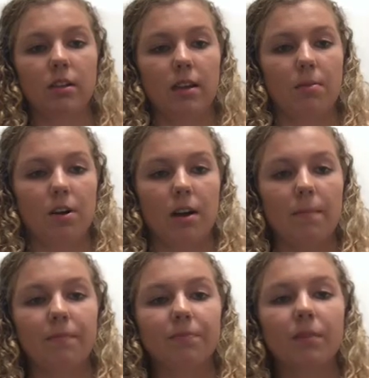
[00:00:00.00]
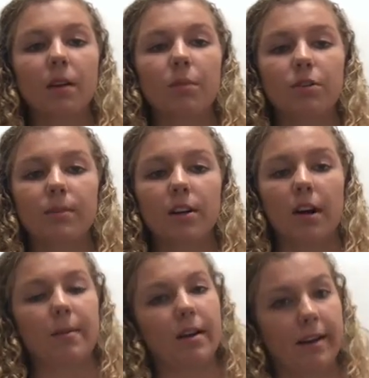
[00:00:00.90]
Tea Party, which will be talked
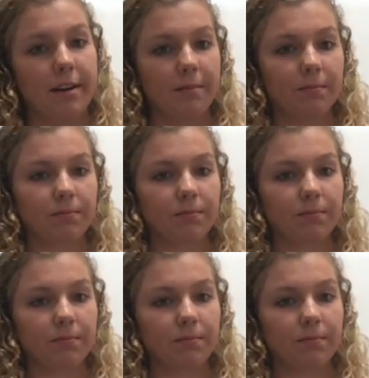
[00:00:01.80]
about later.